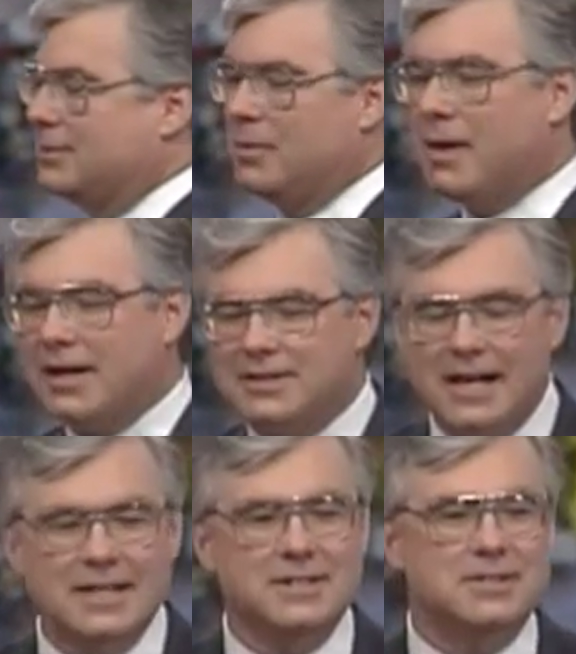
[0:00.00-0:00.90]

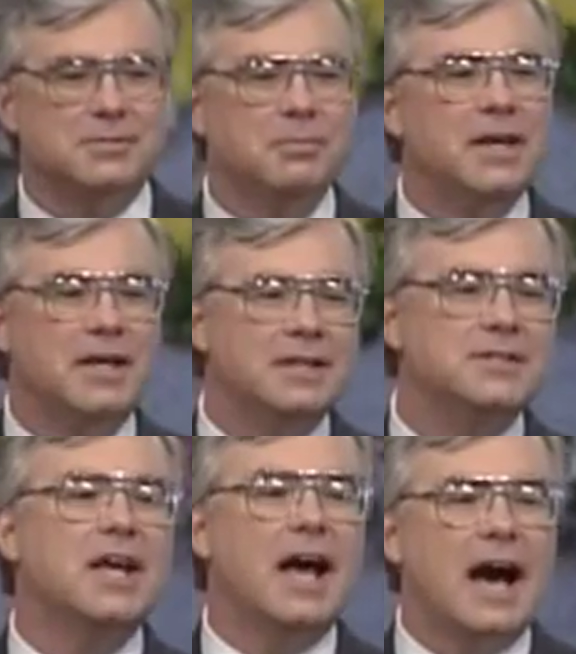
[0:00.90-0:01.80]
Mnemonize
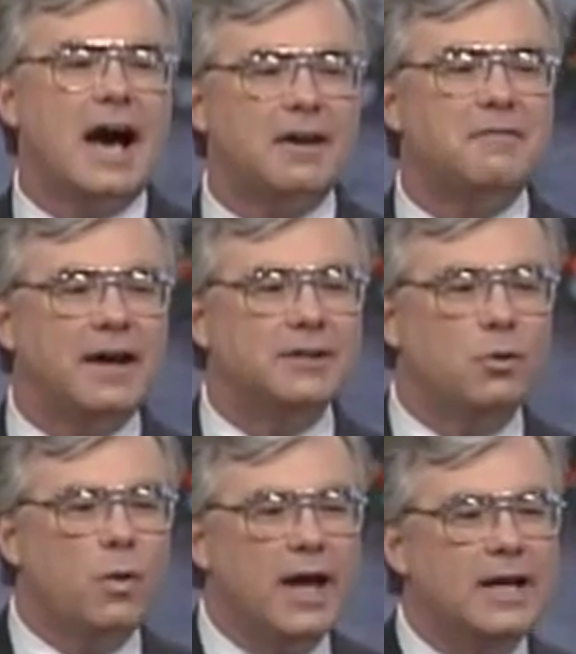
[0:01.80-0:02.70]
means how to find a
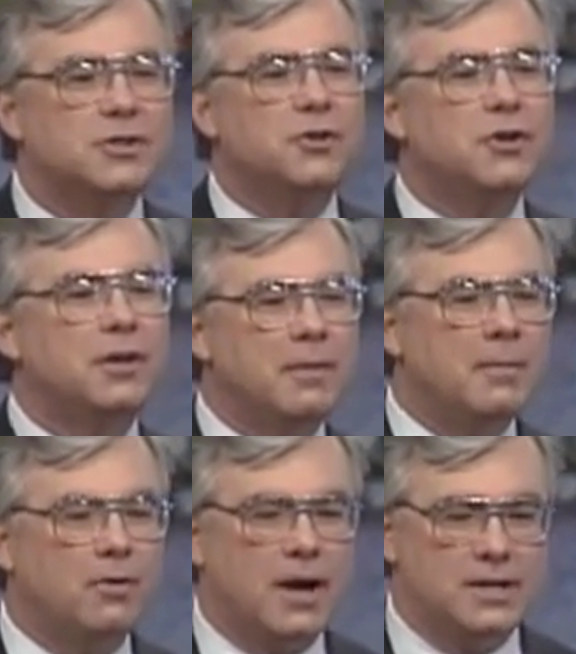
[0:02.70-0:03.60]
way so you can
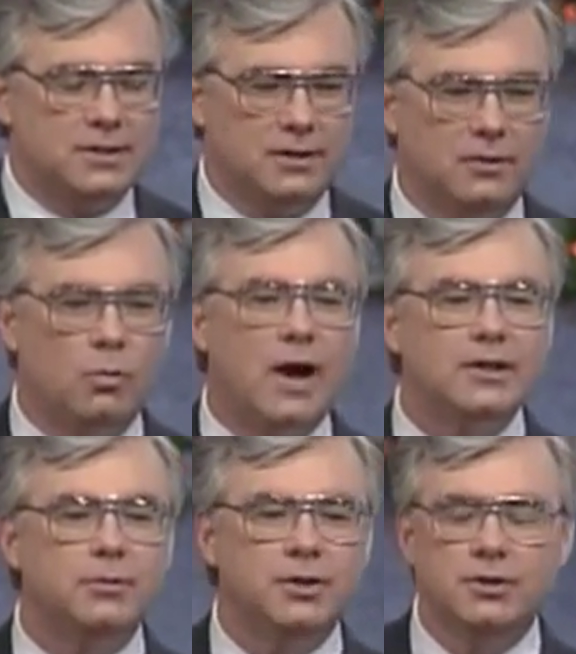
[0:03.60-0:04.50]
memorize it. Why
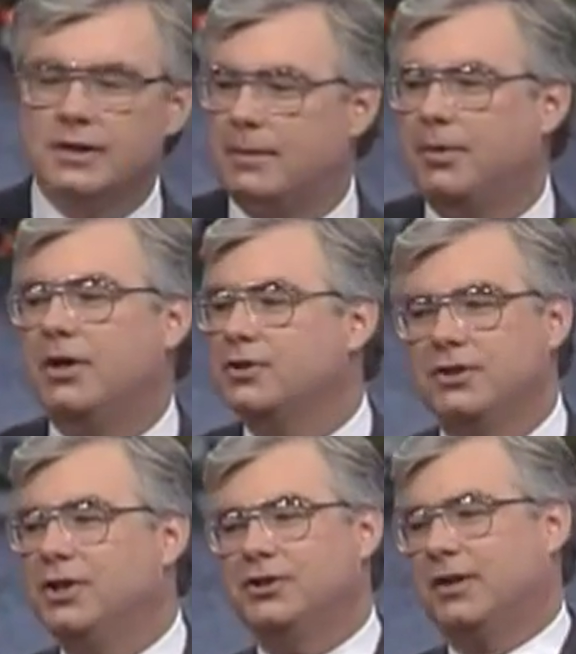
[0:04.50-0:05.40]
did we do that? Because the
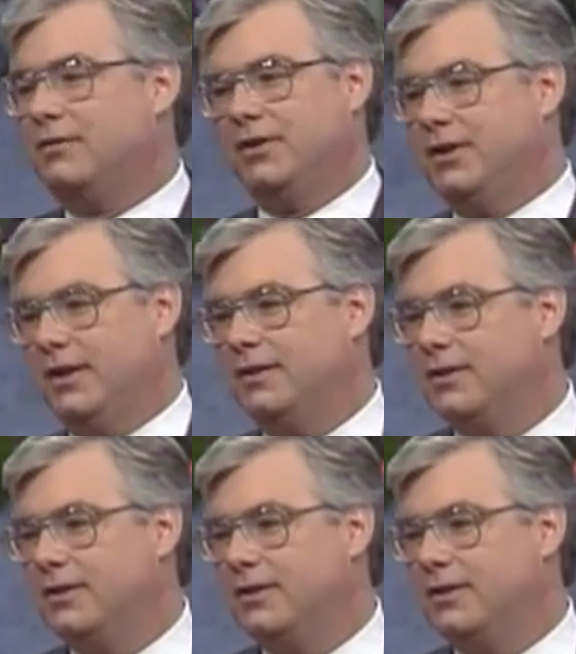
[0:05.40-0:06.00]
teacher never did it.